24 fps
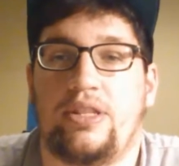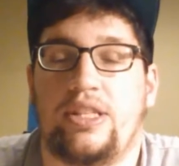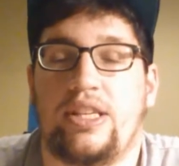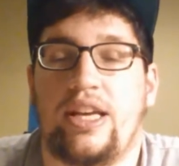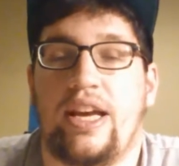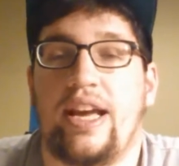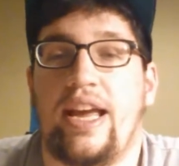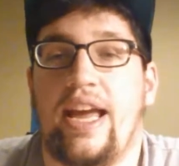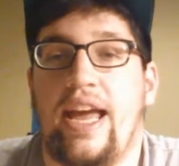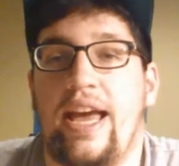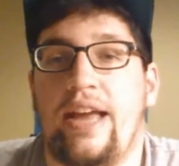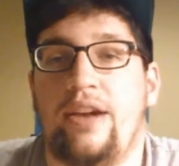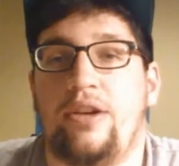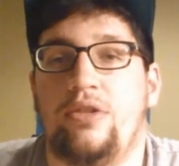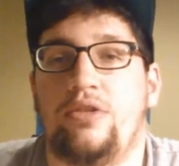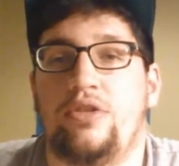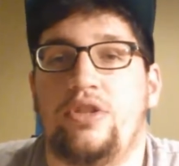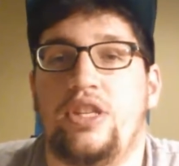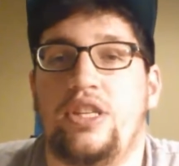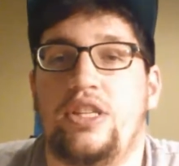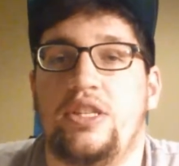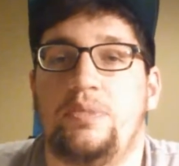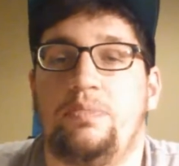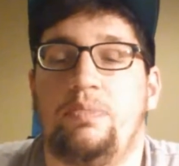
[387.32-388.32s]
like
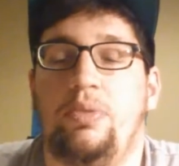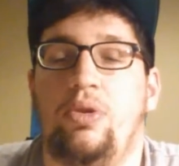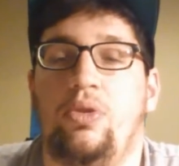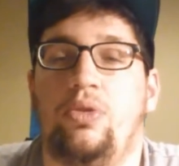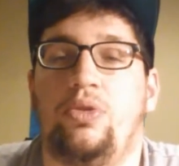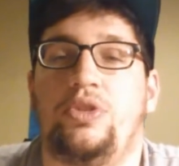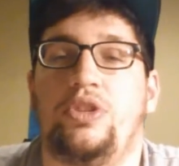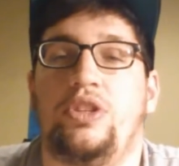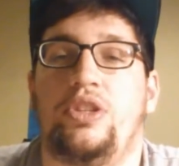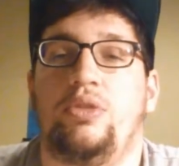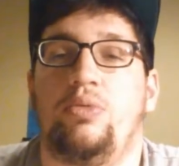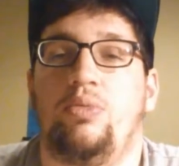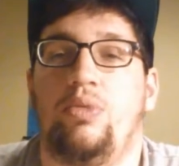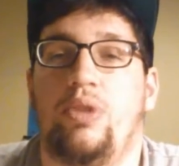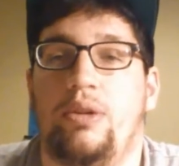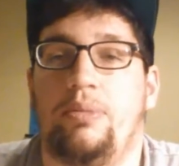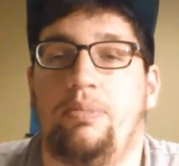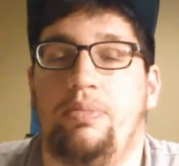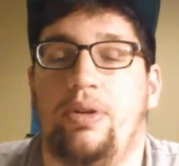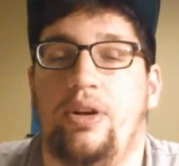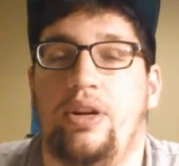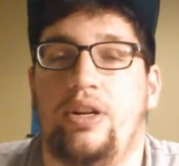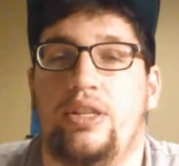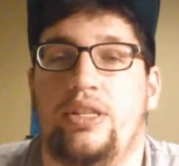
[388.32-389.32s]
energies pulled into
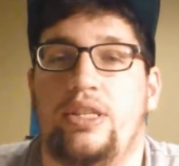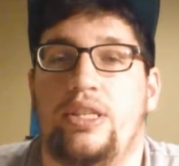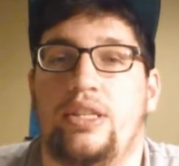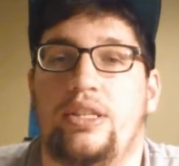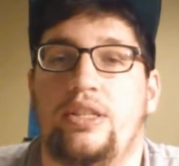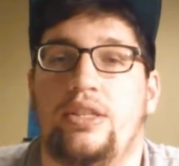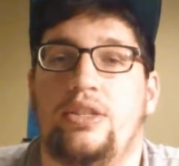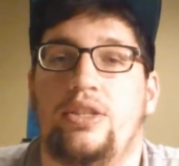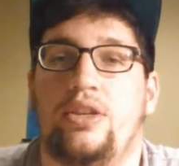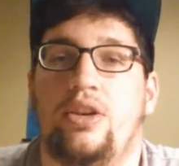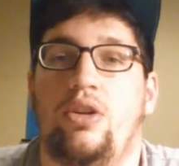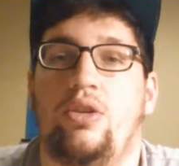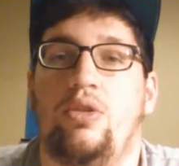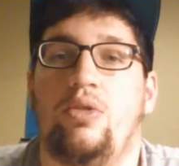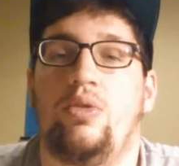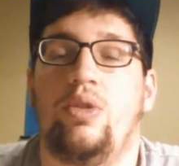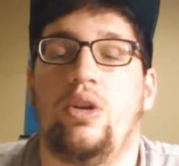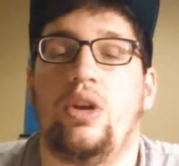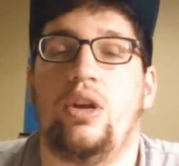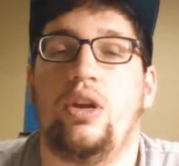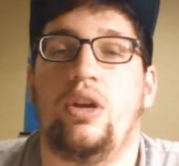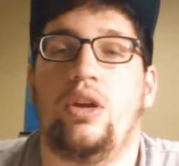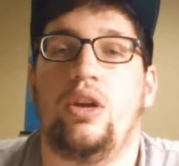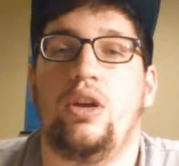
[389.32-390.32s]
one person. So
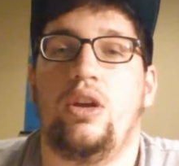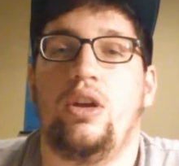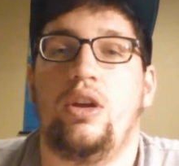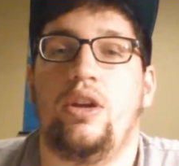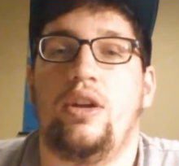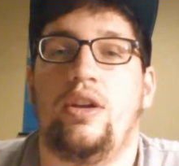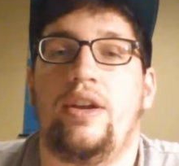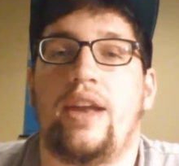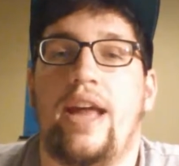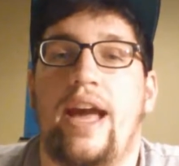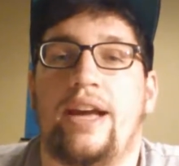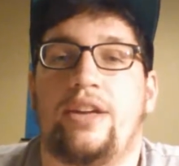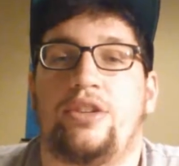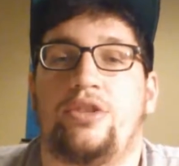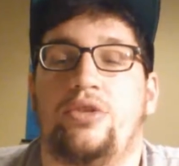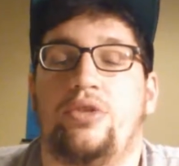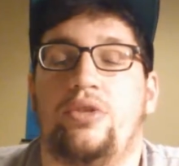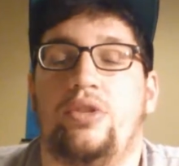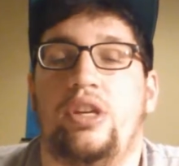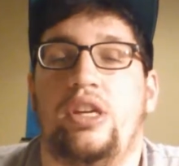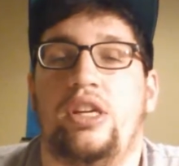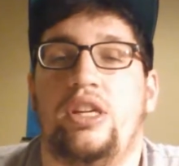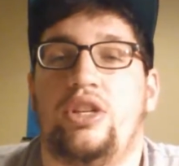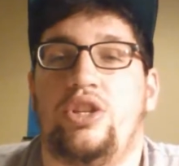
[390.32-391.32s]

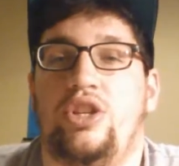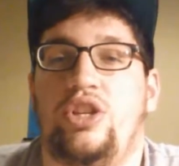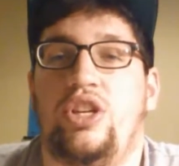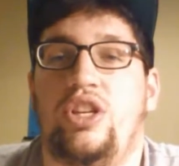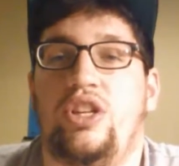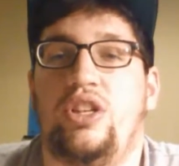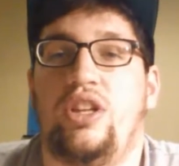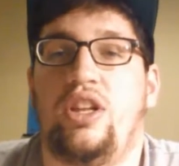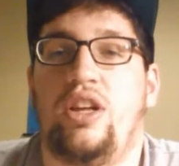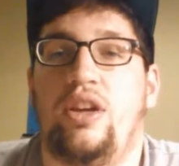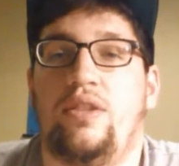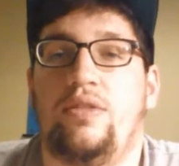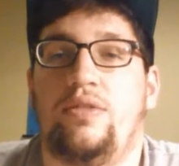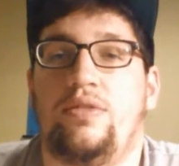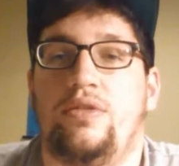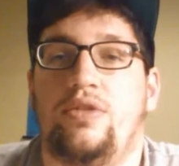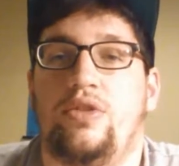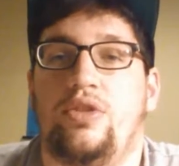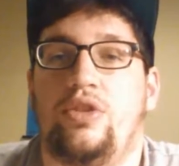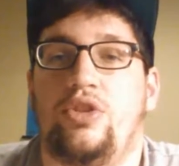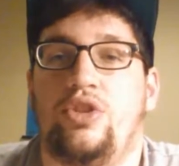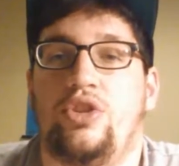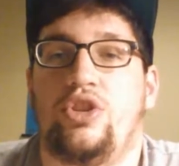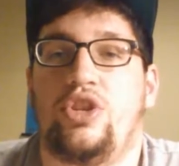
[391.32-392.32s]
naturally she
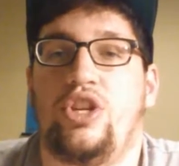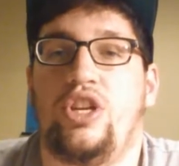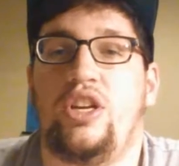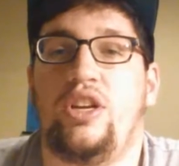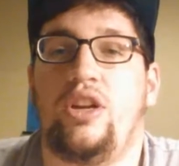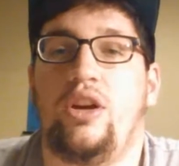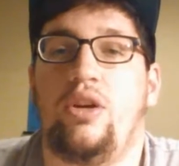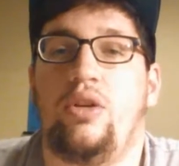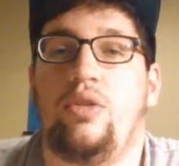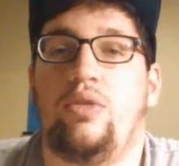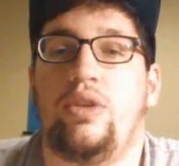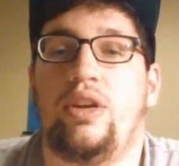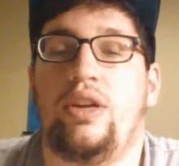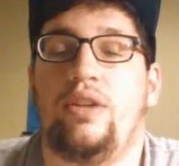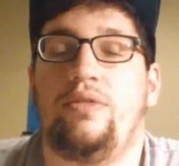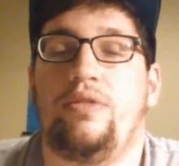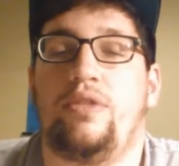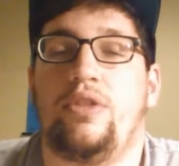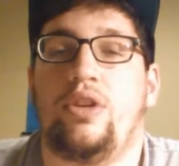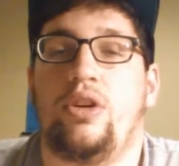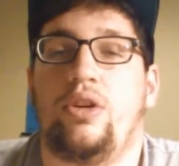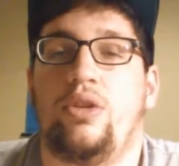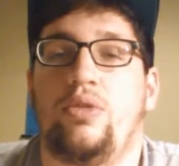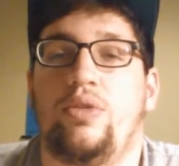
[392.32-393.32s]
loves Shido,
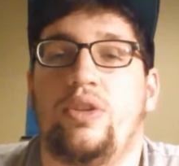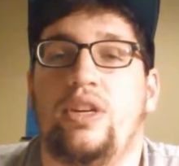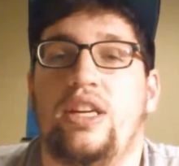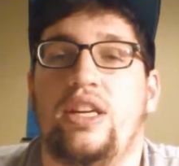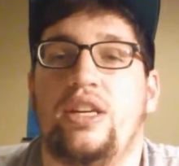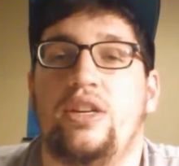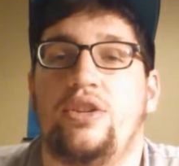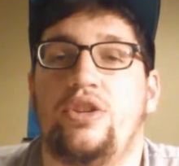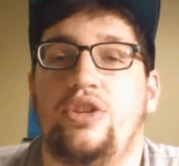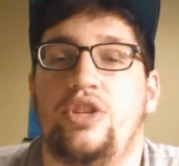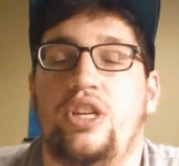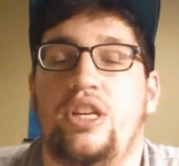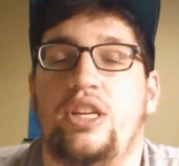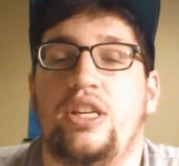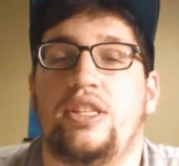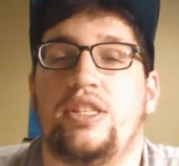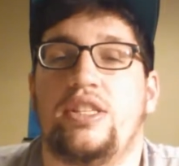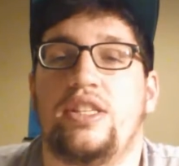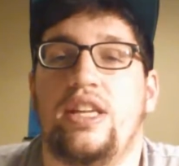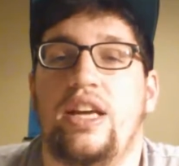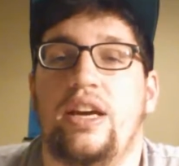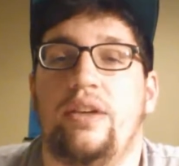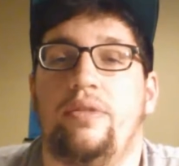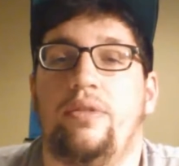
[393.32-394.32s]
even though she
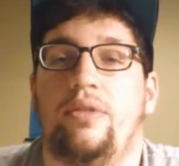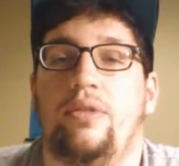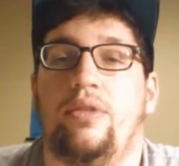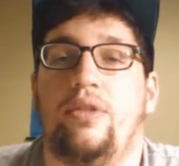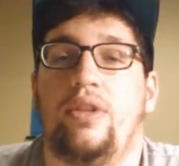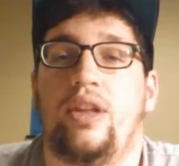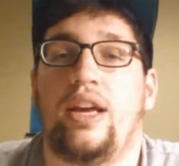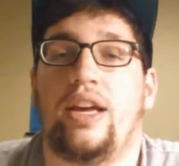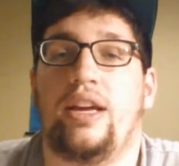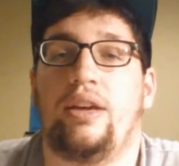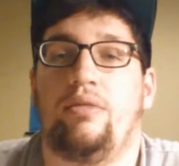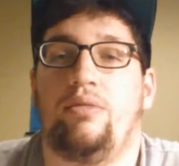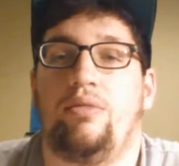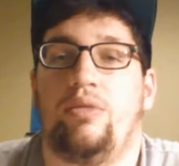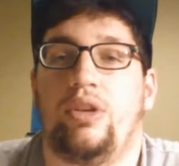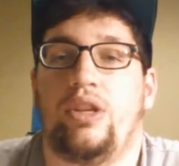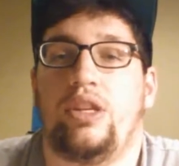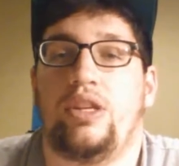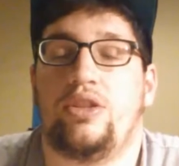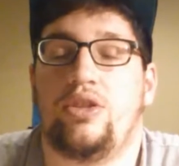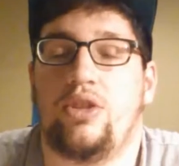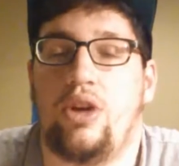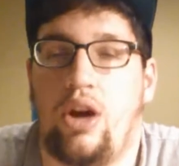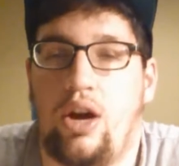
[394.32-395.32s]
has never like
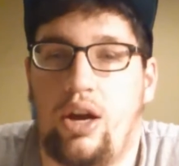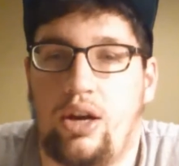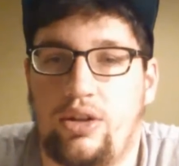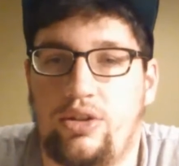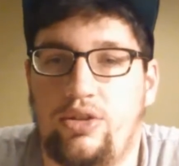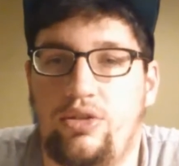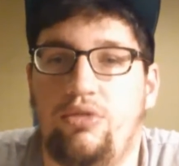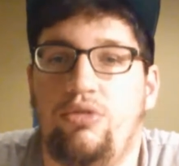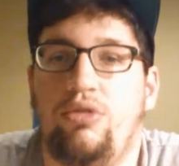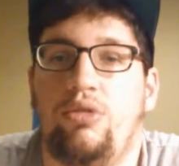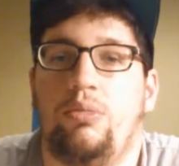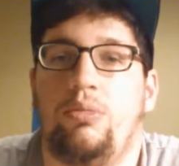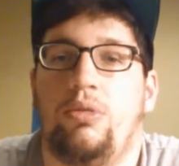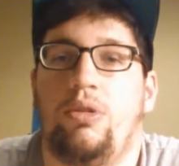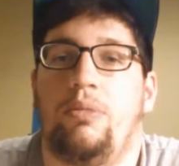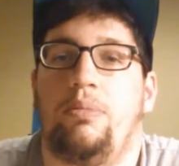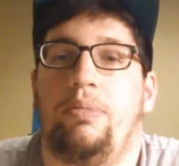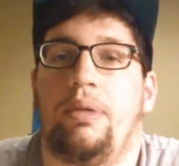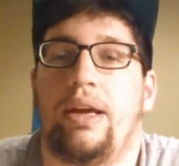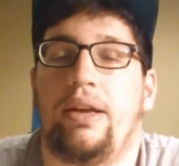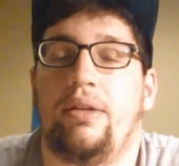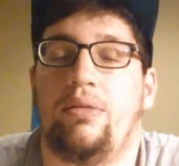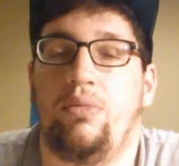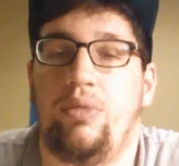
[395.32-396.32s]
really talked to him or
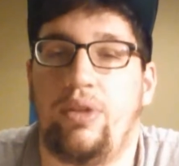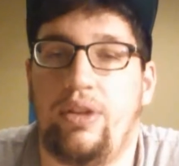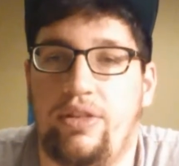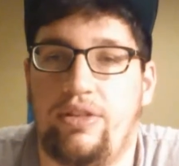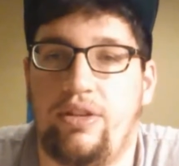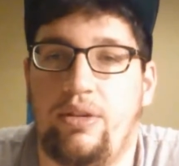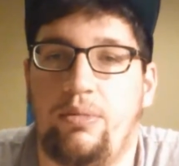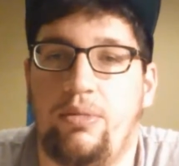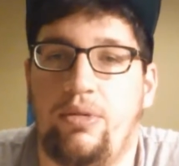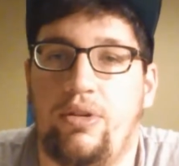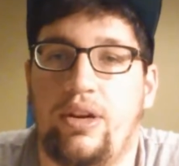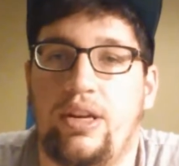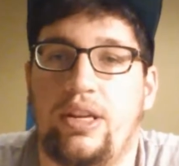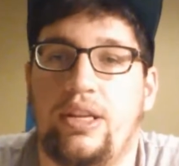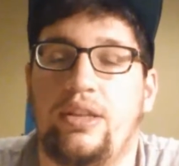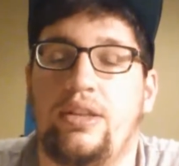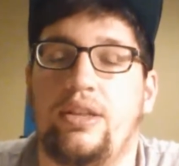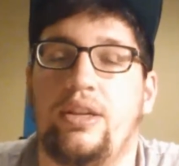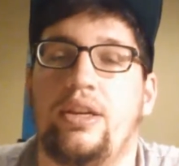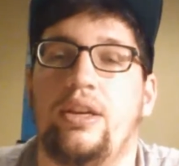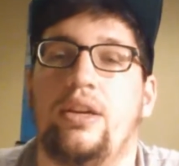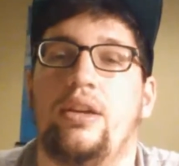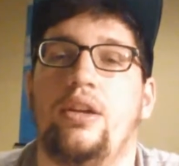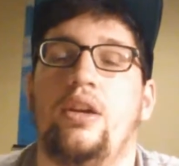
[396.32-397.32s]
been with him or
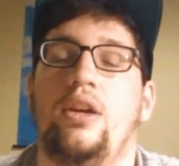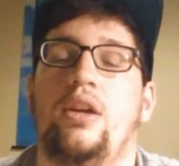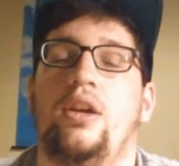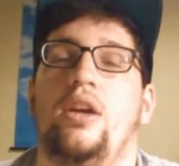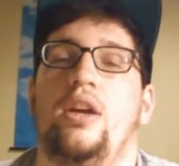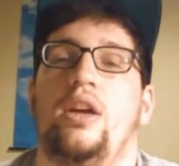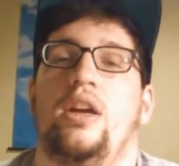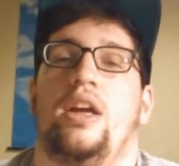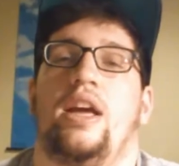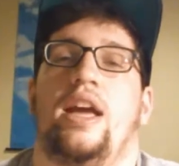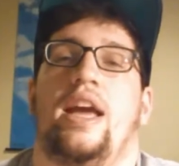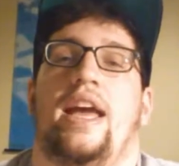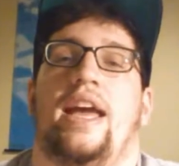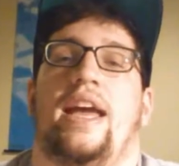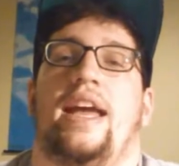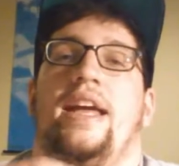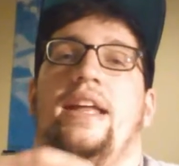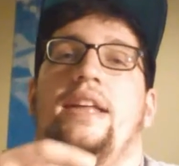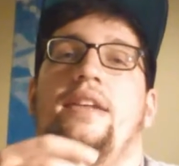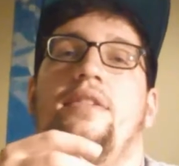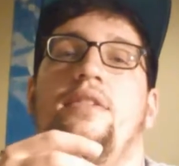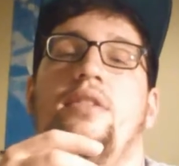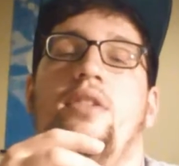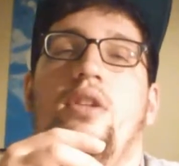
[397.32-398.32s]
anything.
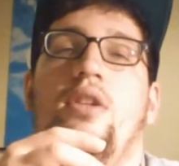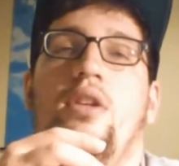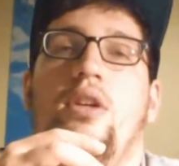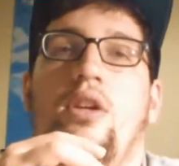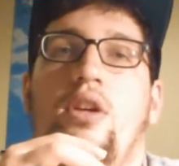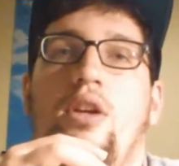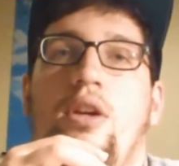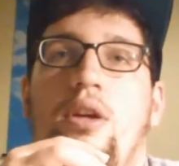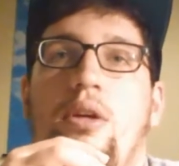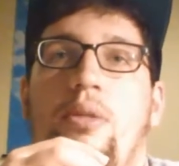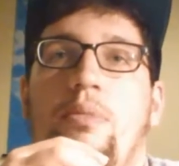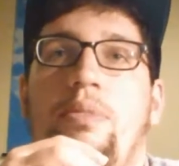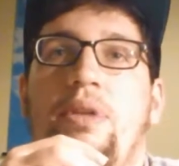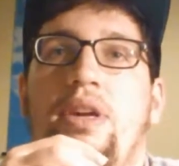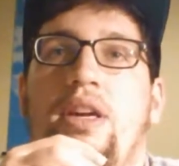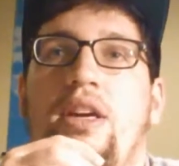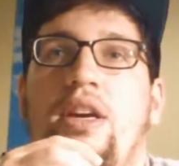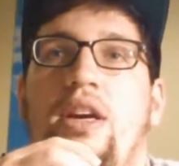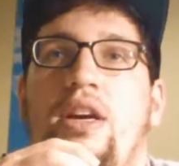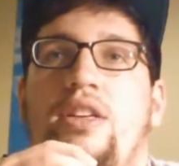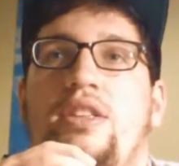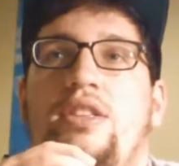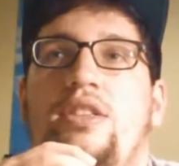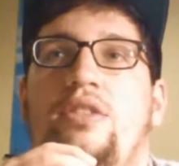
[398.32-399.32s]
And
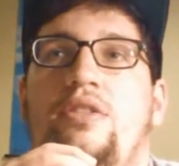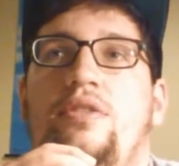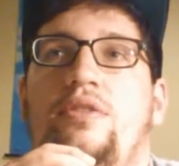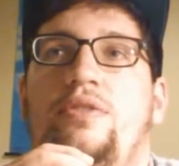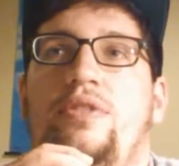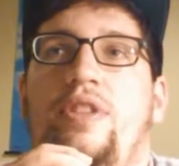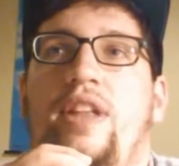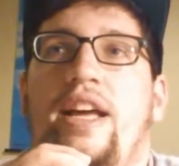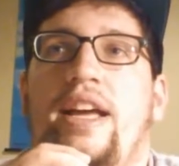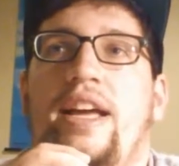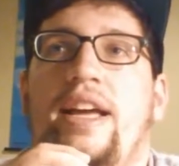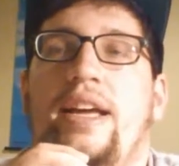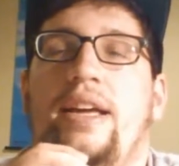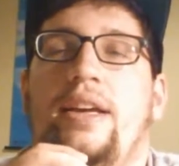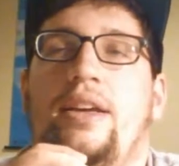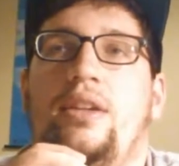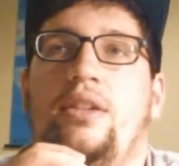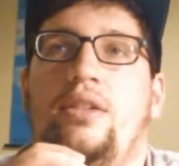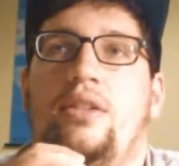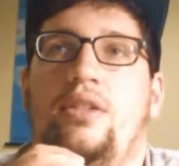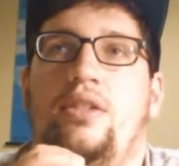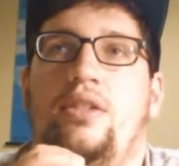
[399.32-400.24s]
because of like